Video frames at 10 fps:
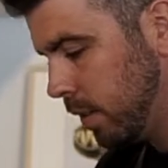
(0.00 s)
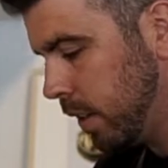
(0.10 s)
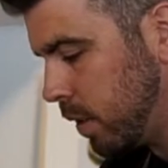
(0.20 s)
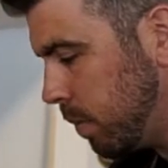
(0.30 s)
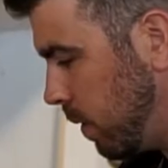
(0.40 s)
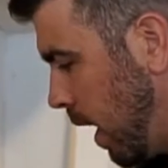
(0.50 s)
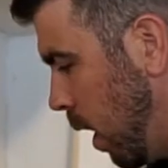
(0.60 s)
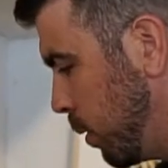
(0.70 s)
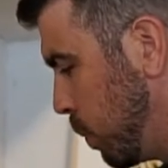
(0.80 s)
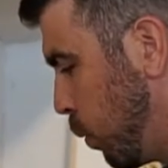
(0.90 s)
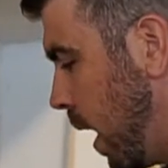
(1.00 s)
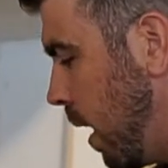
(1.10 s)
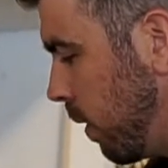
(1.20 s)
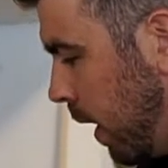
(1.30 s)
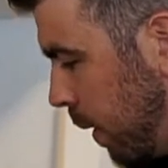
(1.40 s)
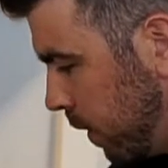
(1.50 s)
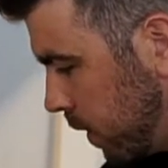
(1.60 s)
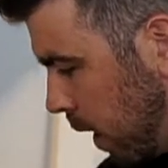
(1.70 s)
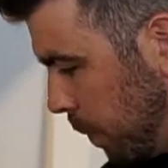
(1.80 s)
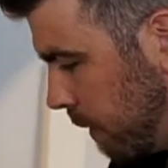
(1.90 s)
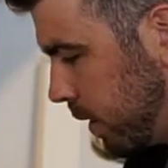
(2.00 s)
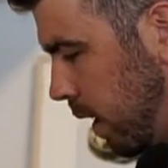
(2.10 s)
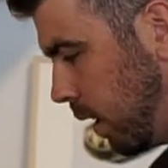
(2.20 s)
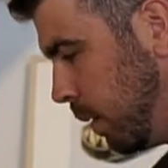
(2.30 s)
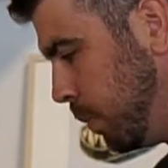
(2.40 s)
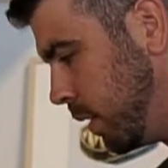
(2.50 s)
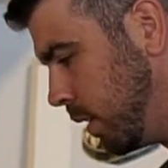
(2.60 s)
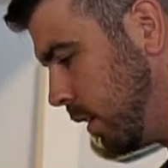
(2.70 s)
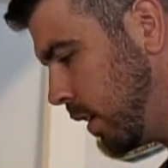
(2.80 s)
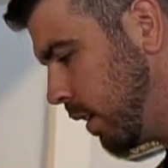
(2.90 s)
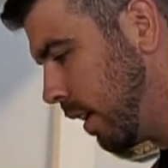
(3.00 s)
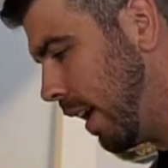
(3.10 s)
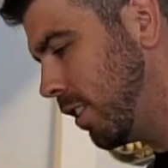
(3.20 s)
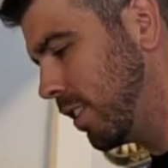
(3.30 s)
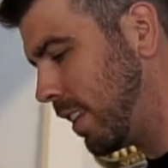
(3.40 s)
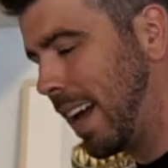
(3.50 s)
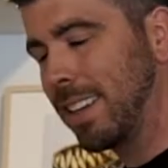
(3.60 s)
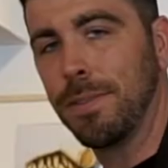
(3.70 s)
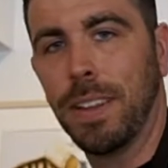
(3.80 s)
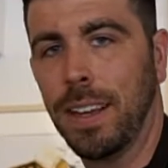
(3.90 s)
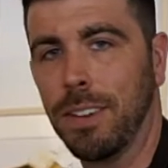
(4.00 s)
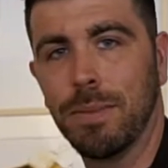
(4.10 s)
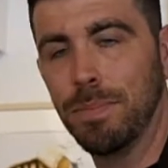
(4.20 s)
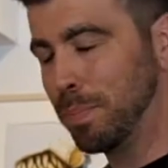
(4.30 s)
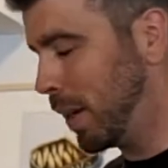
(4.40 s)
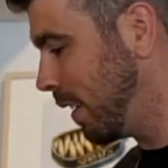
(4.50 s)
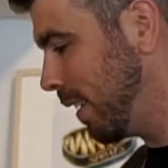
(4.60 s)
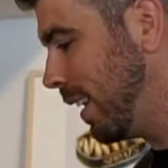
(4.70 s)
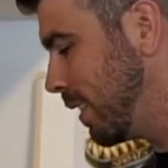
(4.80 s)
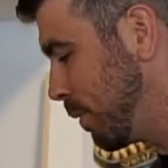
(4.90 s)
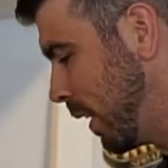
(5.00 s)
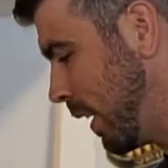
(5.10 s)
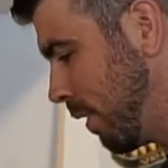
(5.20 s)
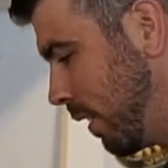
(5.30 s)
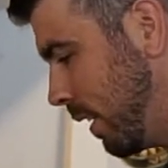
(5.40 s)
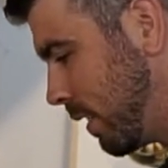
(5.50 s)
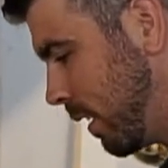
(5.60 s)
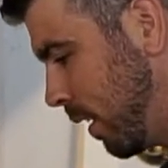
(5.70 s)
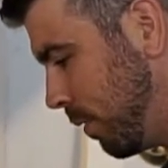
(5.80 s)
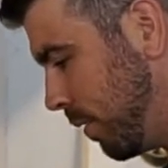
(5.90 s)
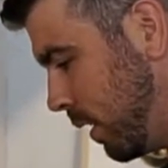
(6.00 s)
This helps brown up the top of the scallop and just adds flavor. Butter is flavor itself.